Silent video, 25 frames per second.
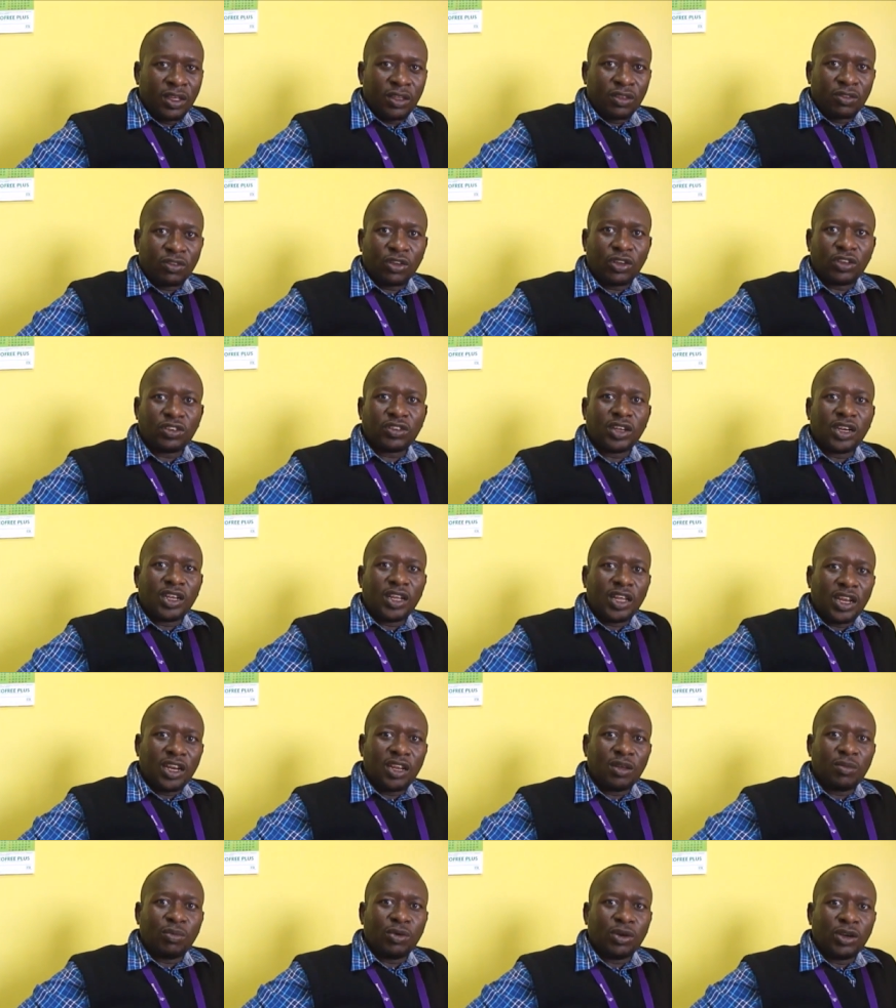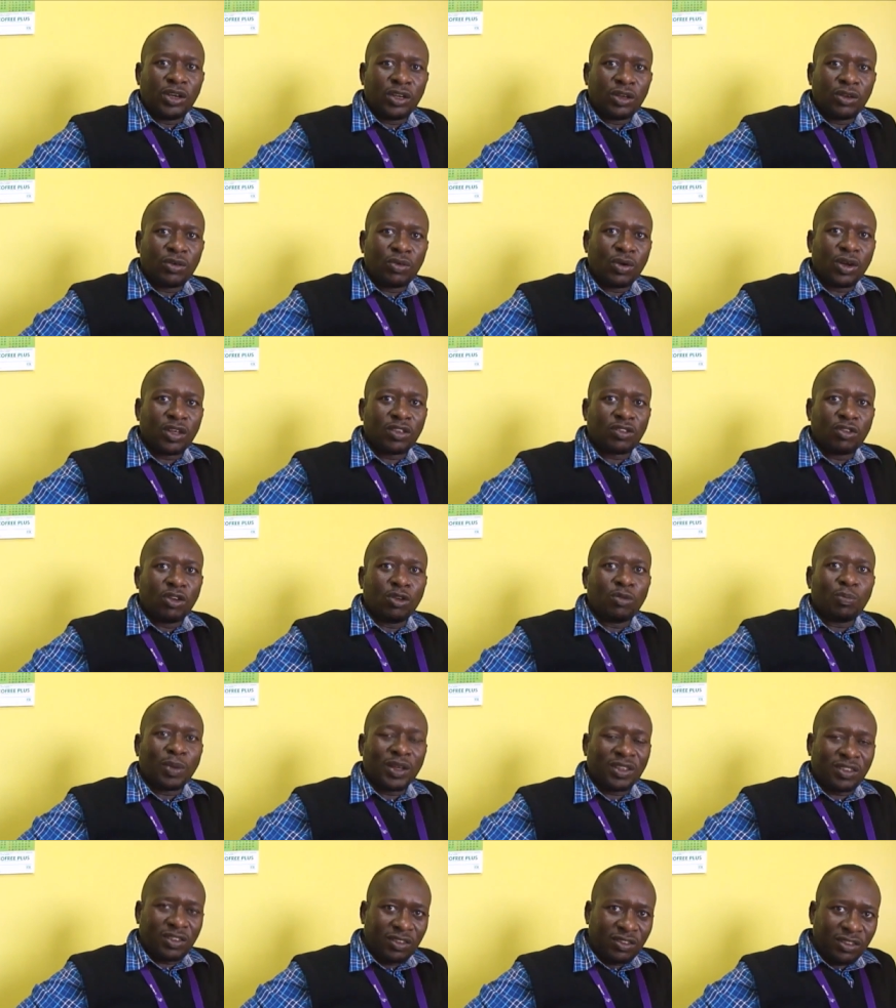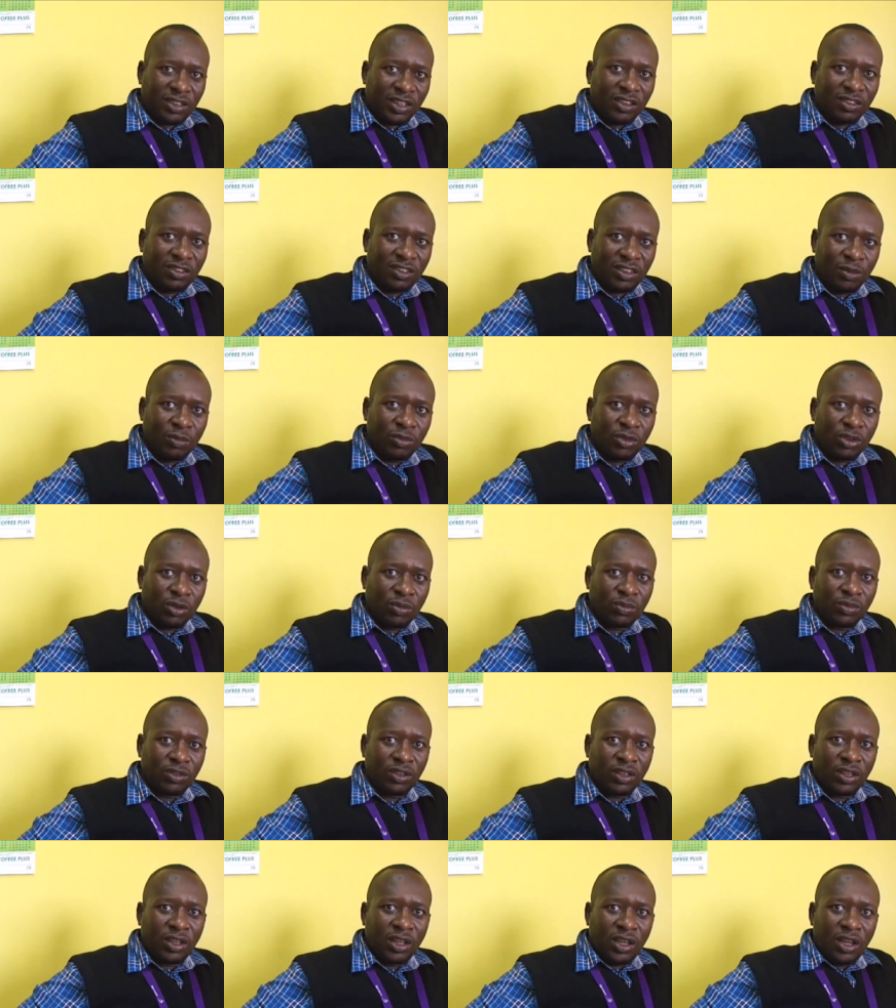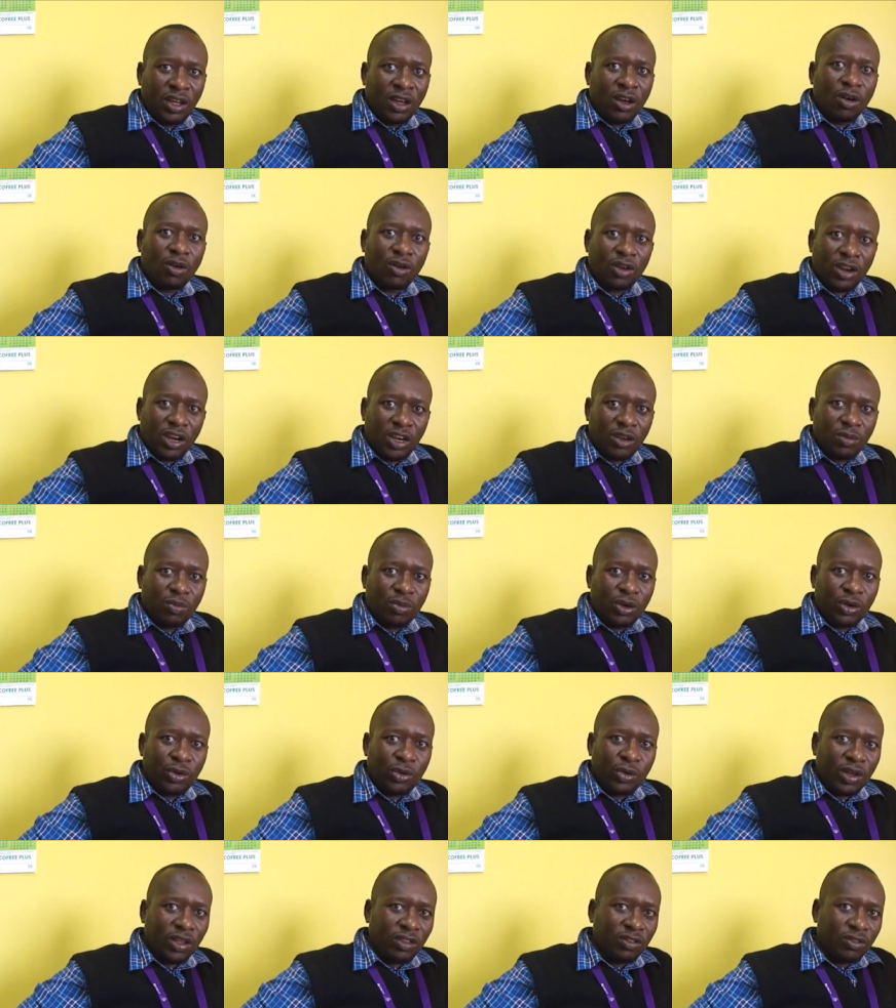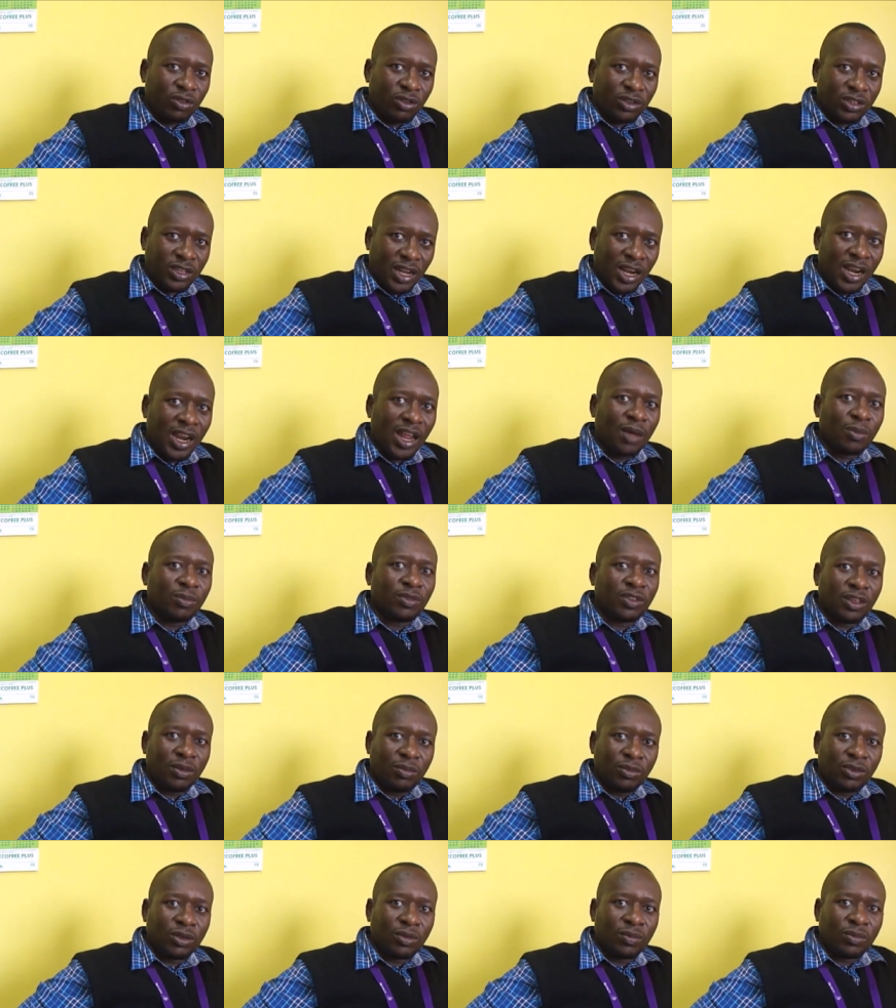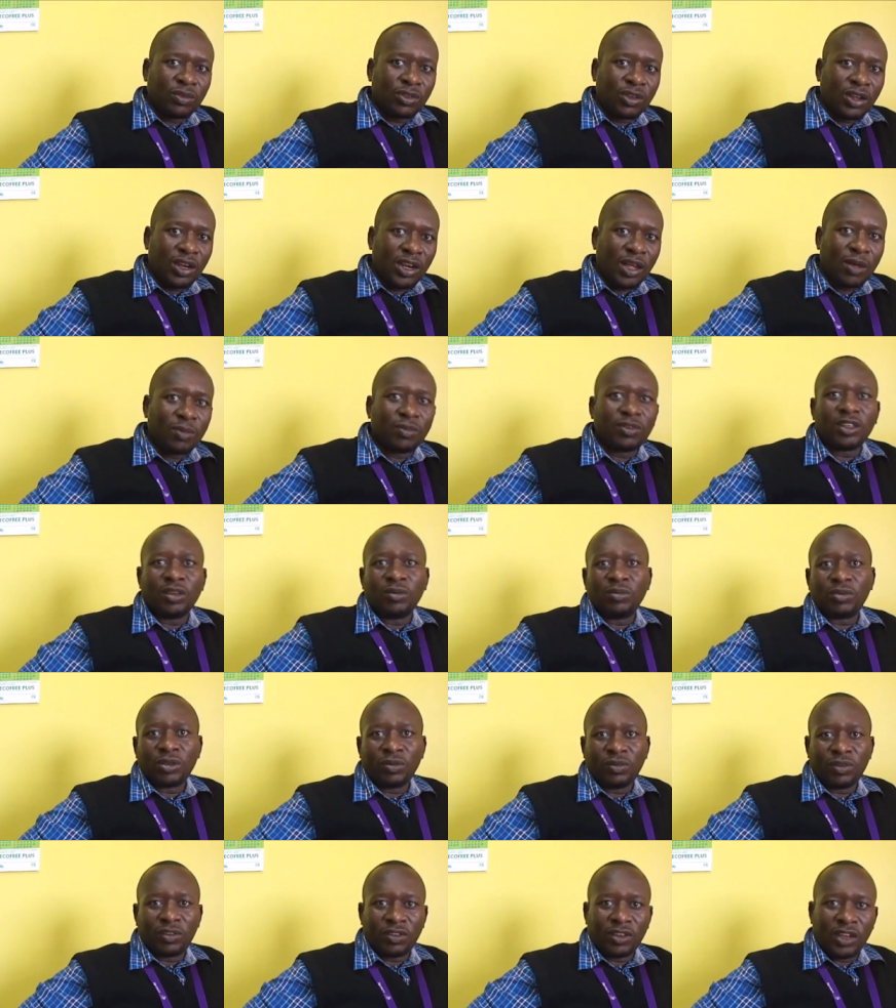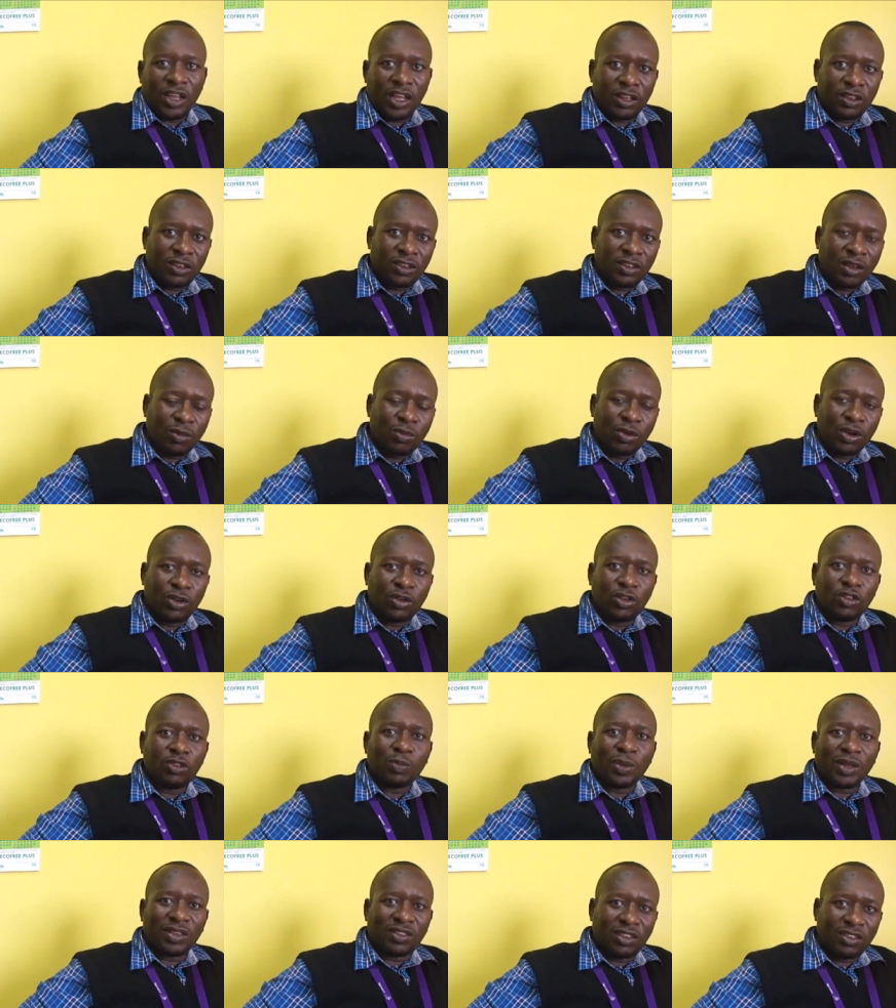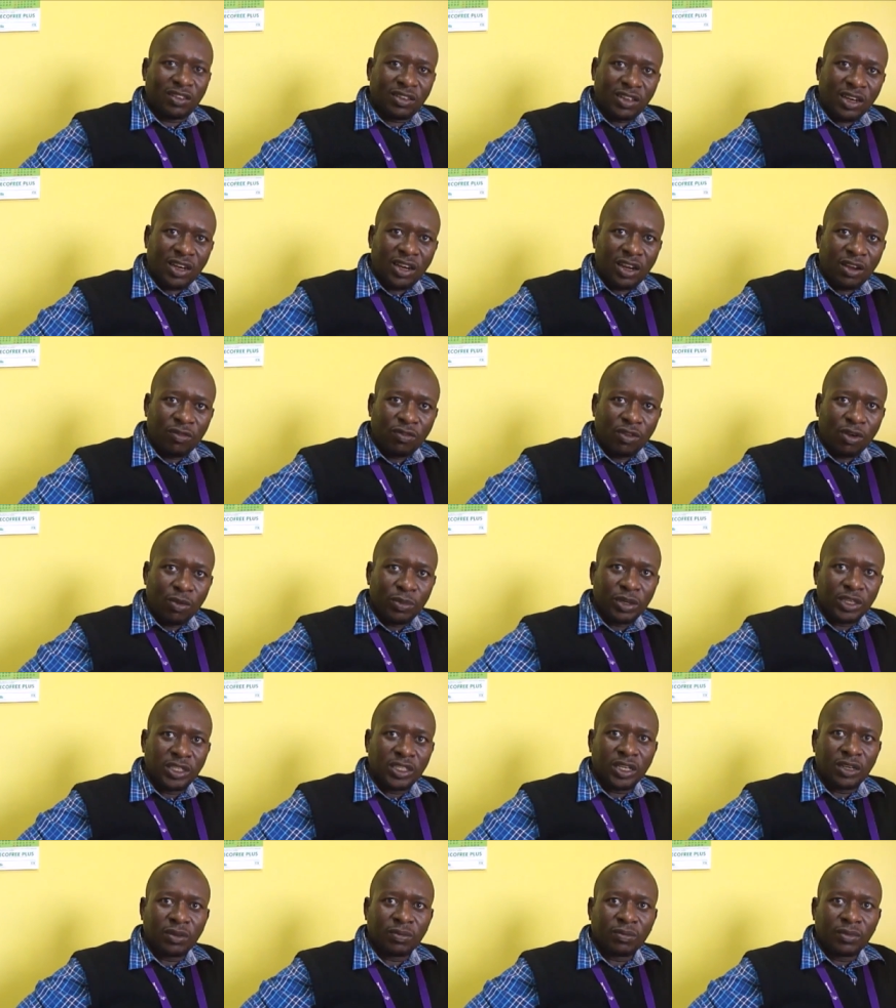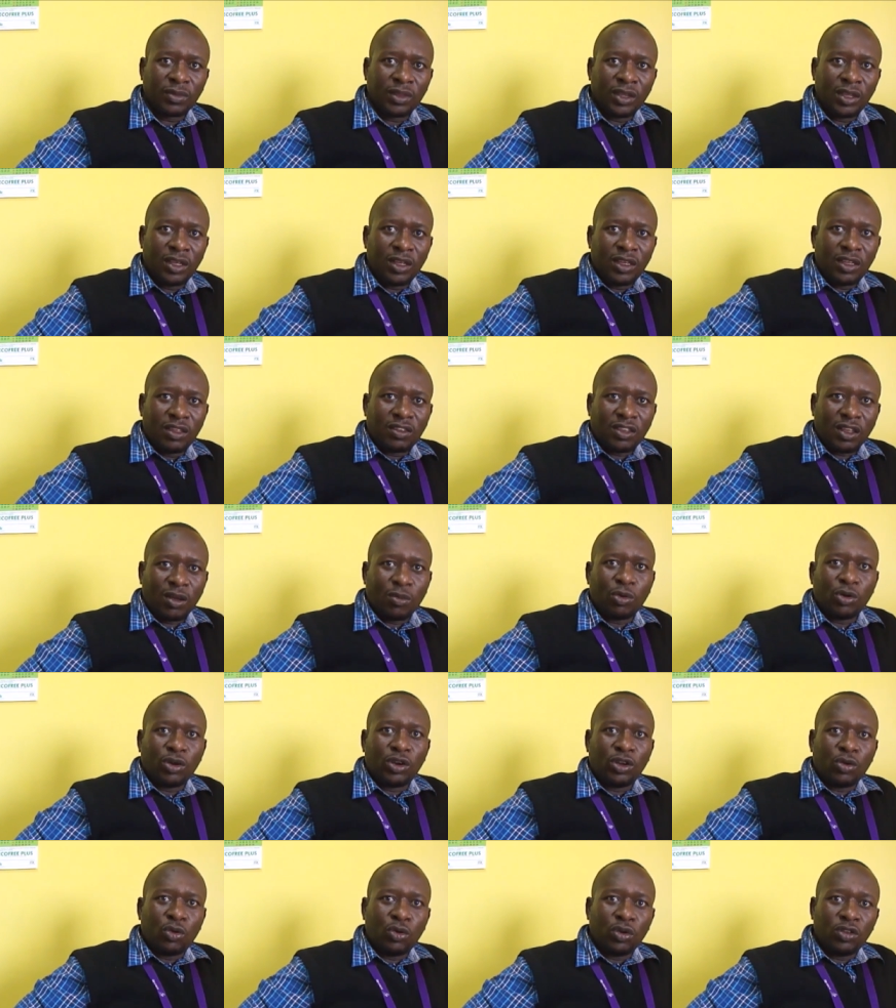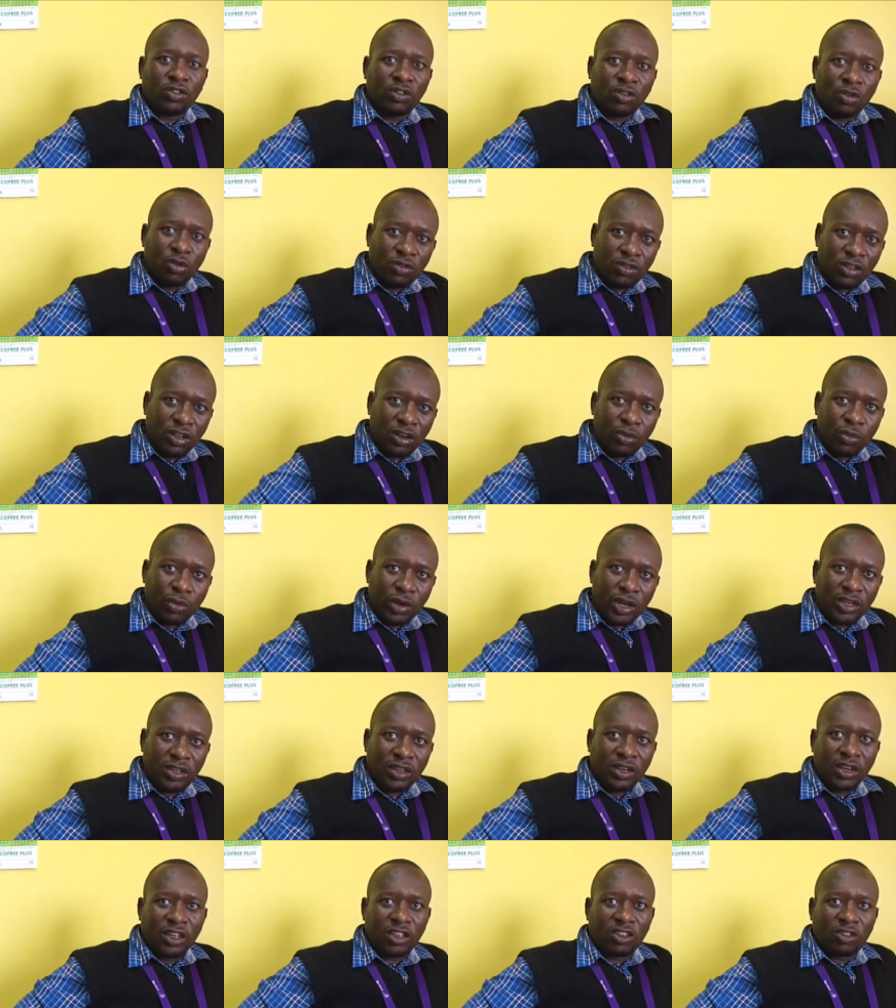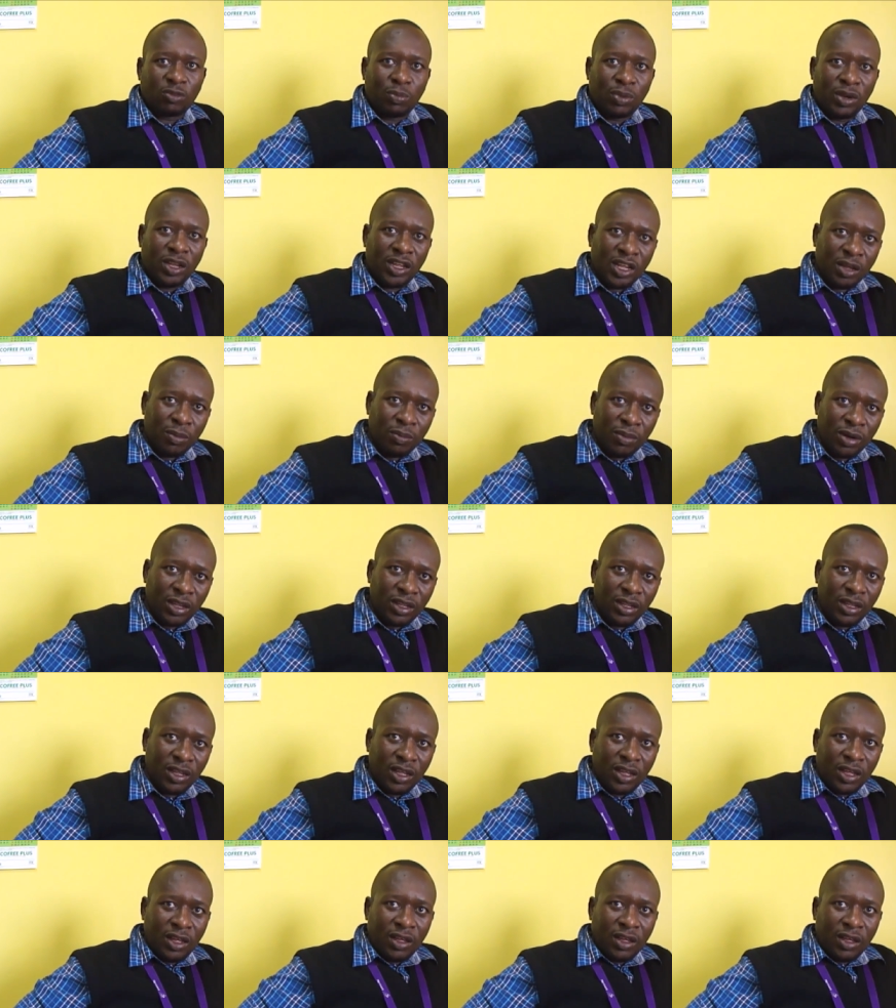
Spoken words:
So usually anybody who has got persistent symptoms or anybody who has got alarm symptoms. So alarm symptoms is like somebody who is persistently vomiting, somebody who is losing weight inexplicably.